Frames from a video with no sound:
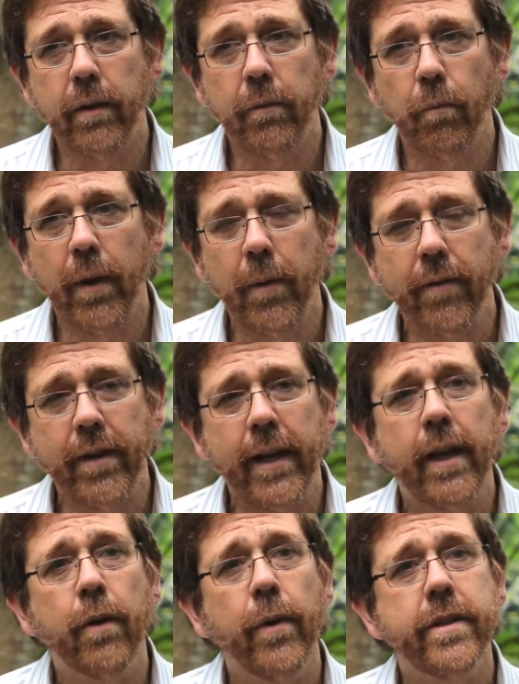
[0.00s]
we, we have an
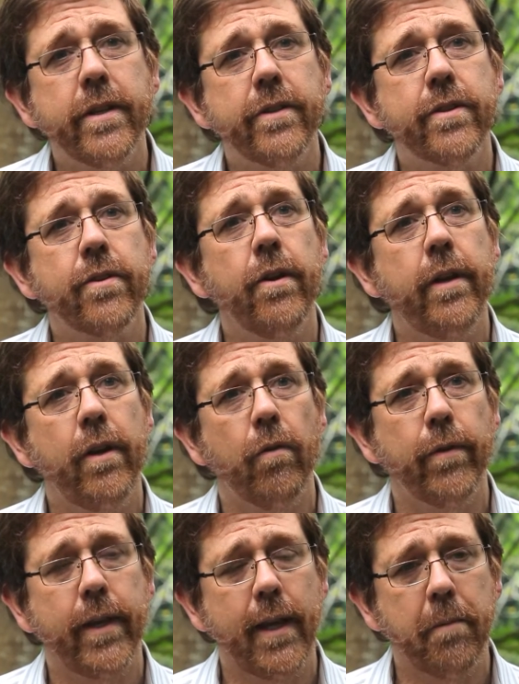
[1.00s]
increase in certainty
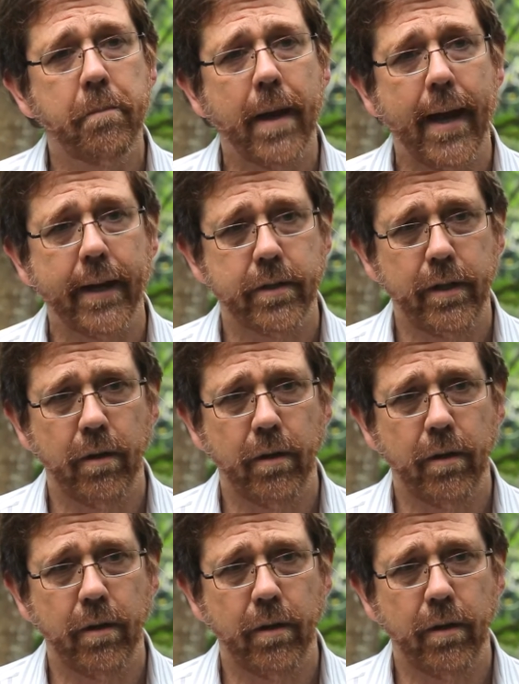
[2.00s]
over the impacts.